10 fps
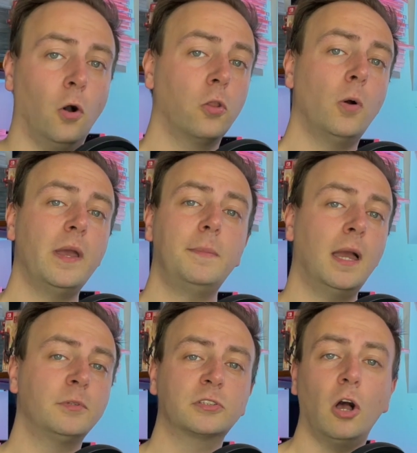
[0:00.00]
Although maybe
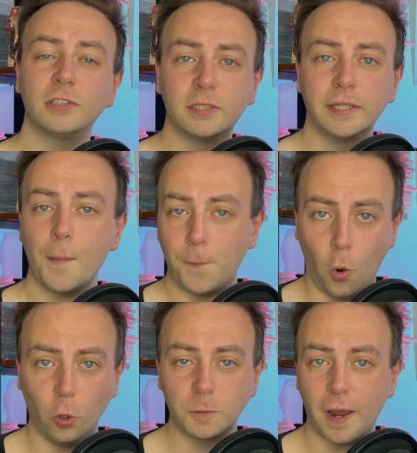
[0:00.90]
I'm just constantly
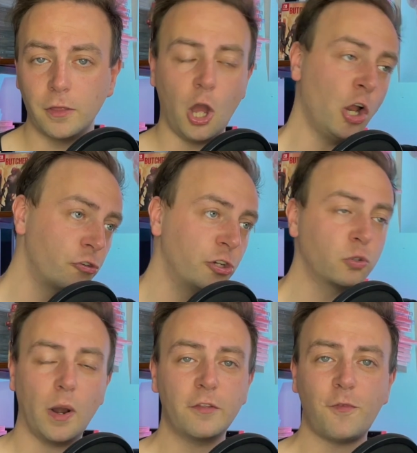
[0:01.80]
appalled by the
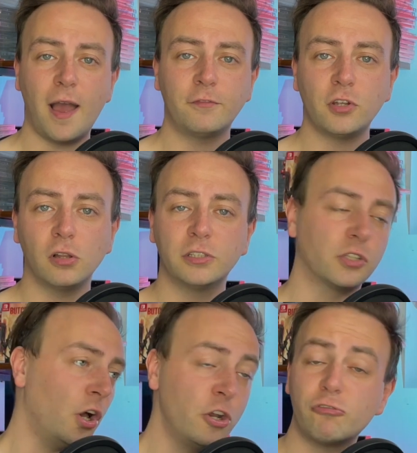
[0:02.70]
$125,
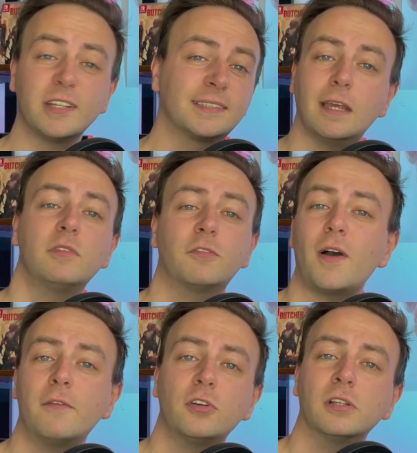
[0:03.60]
the
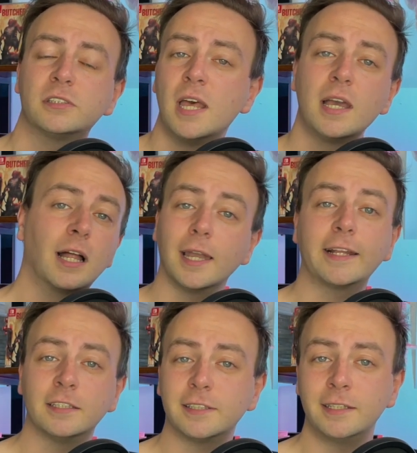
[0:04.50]
$175
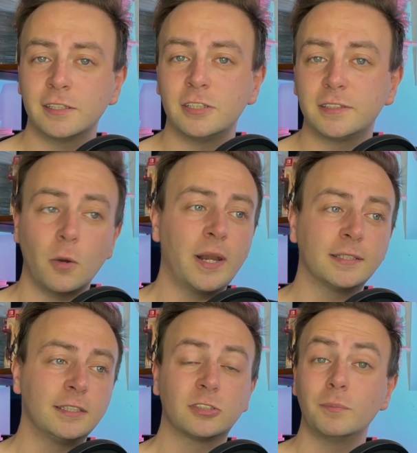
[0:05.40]
collector's editions that when I
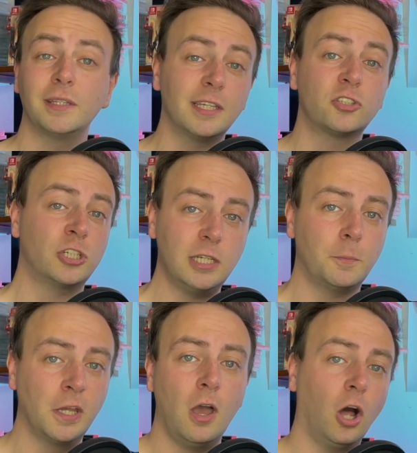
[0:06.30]
see something this cheap
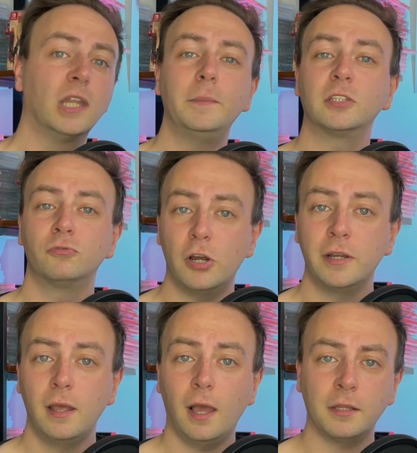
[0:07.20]
on limited run,
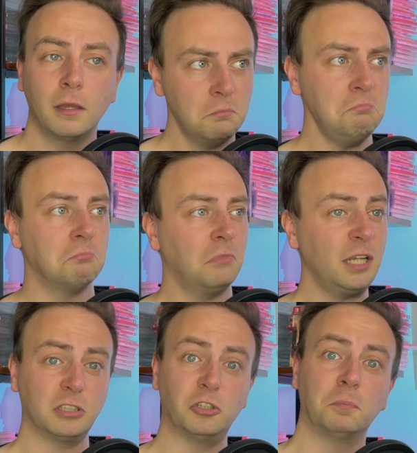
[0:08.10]
I think, hmm,
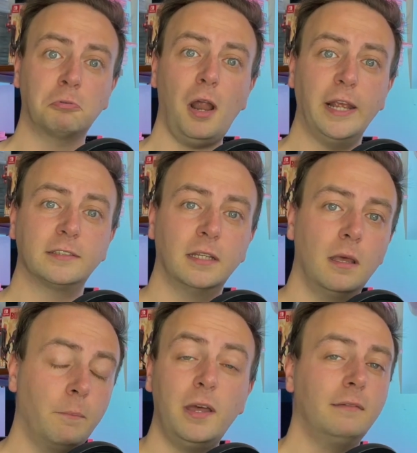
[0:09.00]
that's a good price.
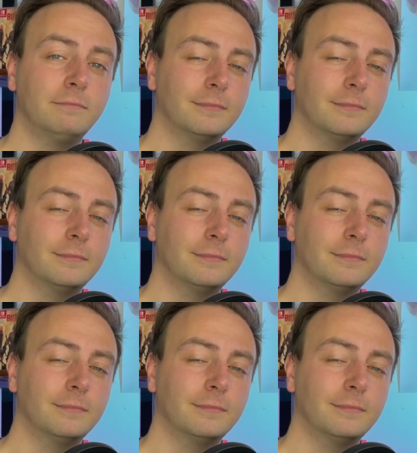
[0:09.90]
But